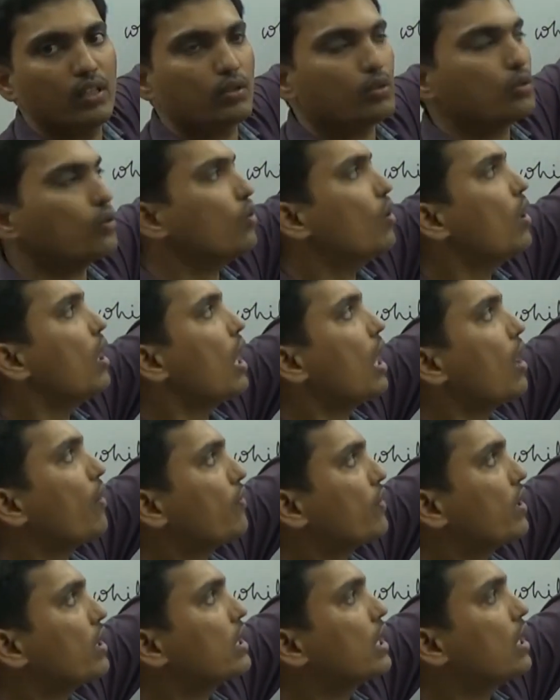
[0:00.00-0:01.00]
So
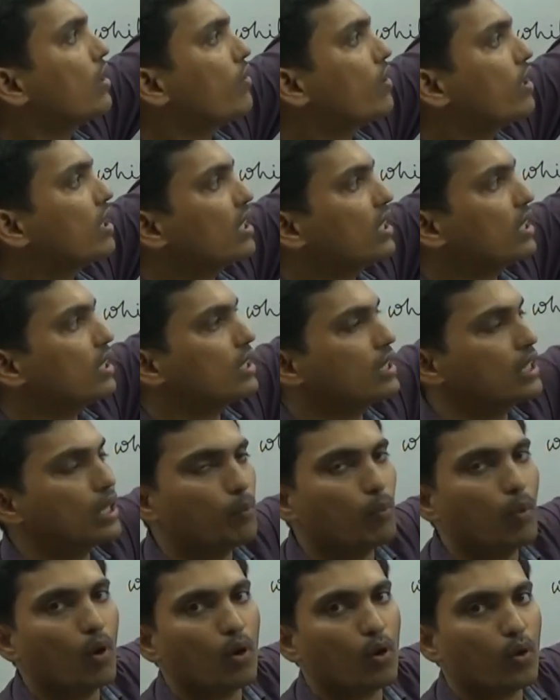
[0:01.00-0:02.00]
after delivery,
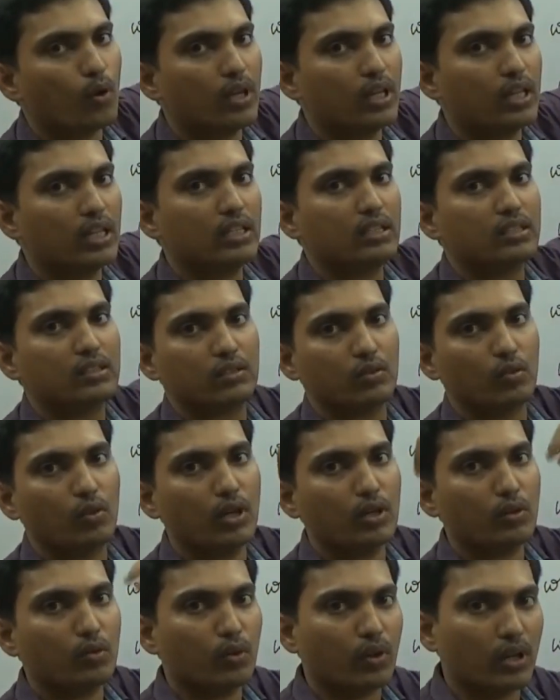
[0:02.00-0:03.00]
the borrower is
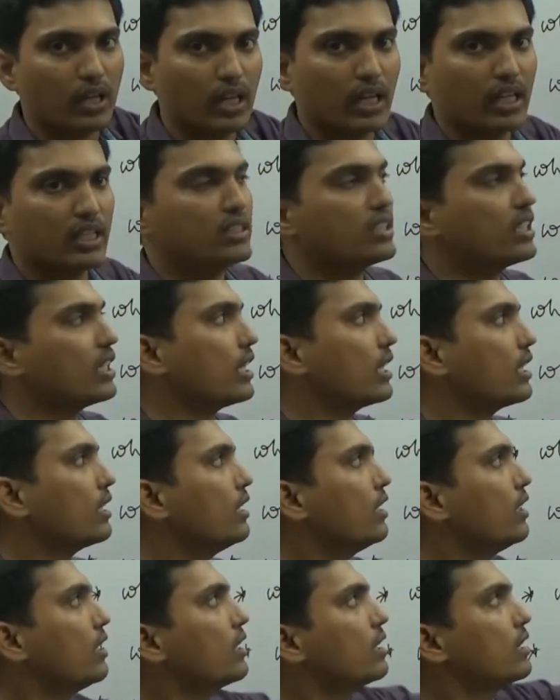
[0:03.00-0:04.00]
going to
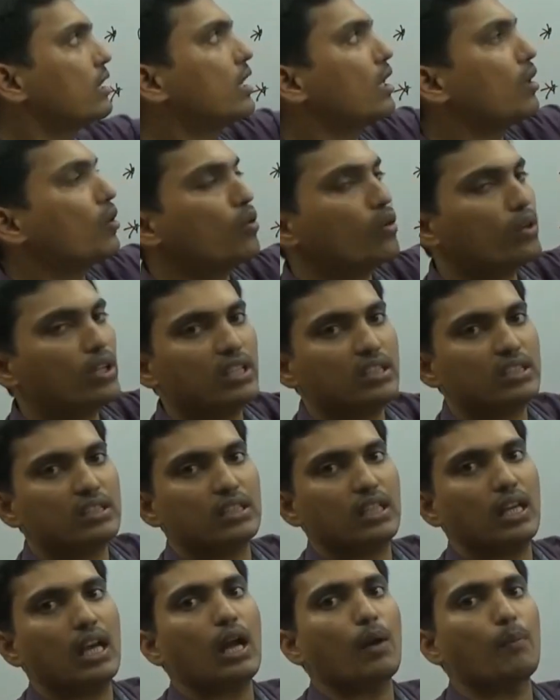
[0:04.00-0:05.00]
realizing the loan is
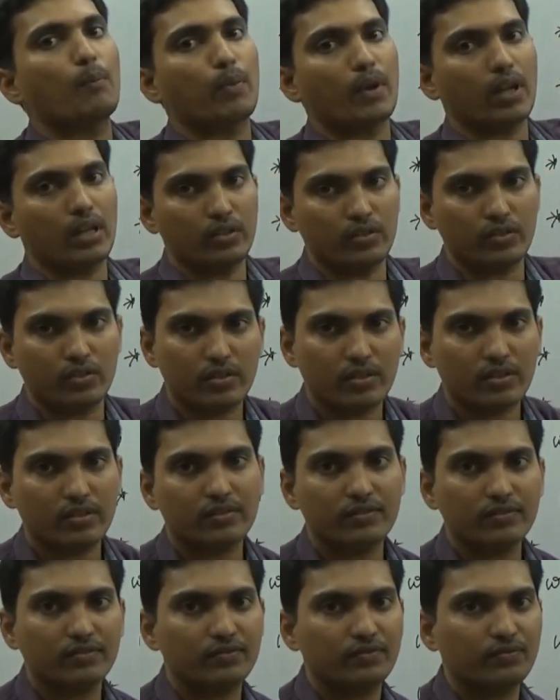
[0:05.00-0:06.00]
appraised.
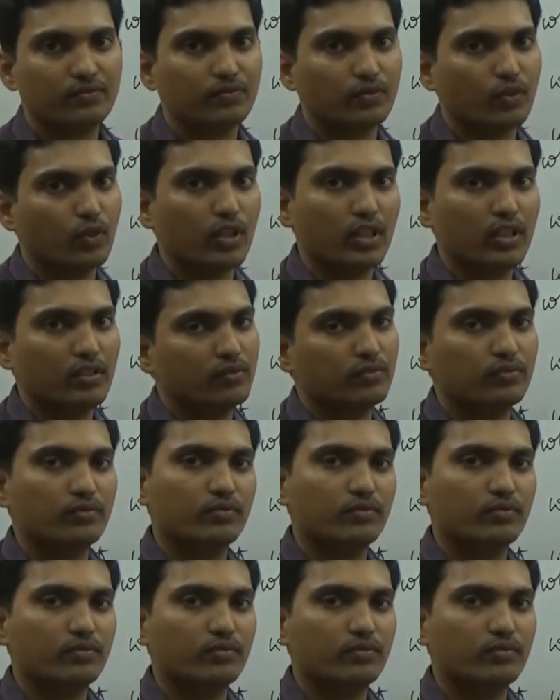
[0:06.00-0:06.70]
Okay.